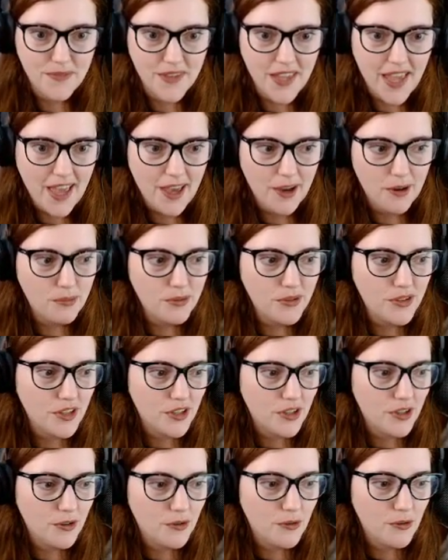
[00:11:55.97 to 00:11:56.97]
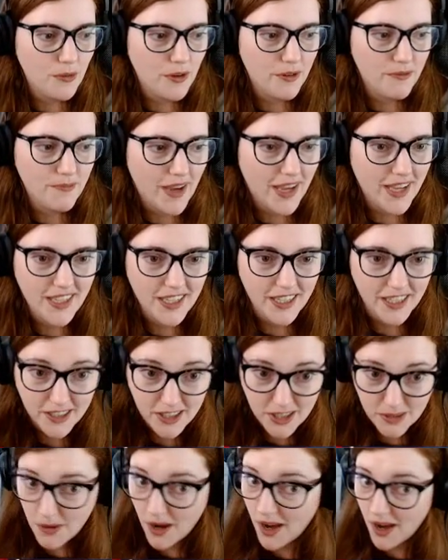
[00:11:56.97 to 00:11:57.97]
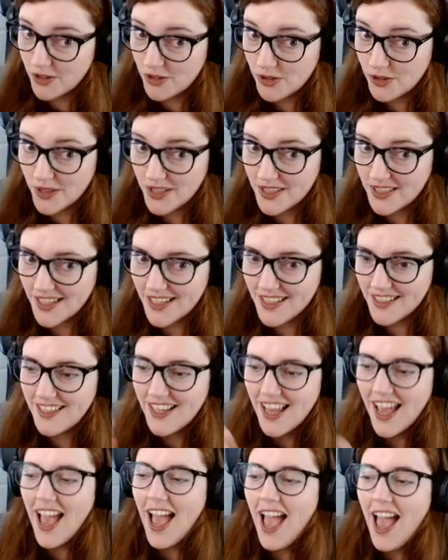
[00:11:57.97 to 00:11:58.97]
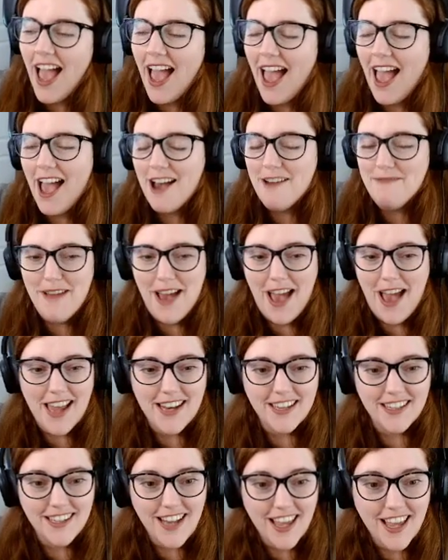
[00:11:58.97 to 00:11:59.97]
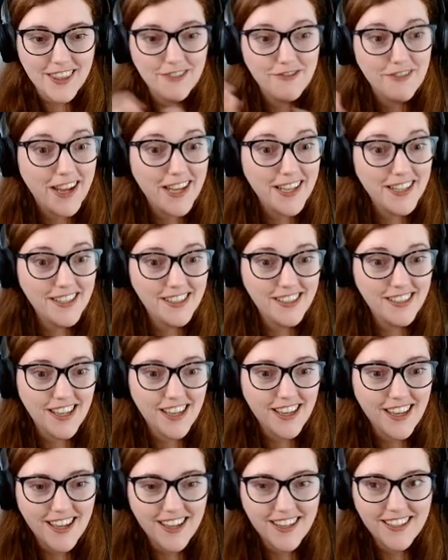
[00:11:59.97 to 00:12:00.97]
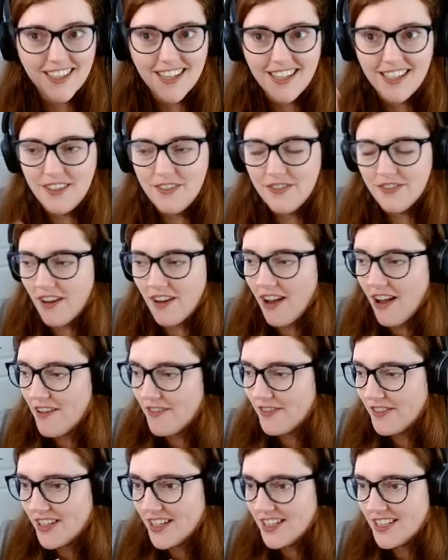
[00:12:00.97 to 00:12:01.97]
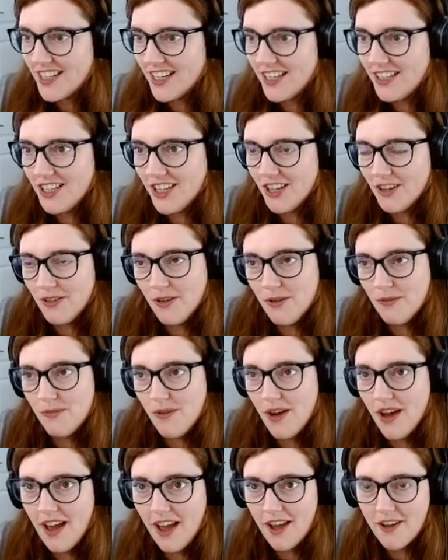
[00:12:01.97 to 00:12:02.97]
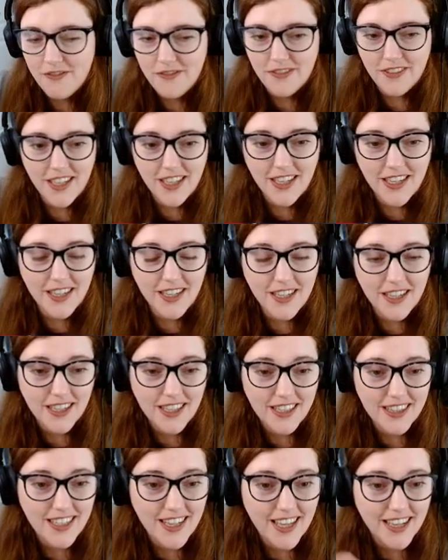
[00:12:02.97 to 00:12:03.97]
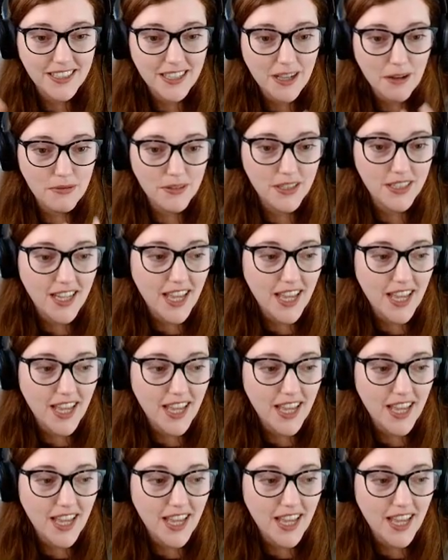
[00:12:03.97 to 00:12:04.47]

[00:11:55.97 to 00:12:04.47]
helps you with making smart choices, and let the race to DD5 continue, and hopefully in the next couple of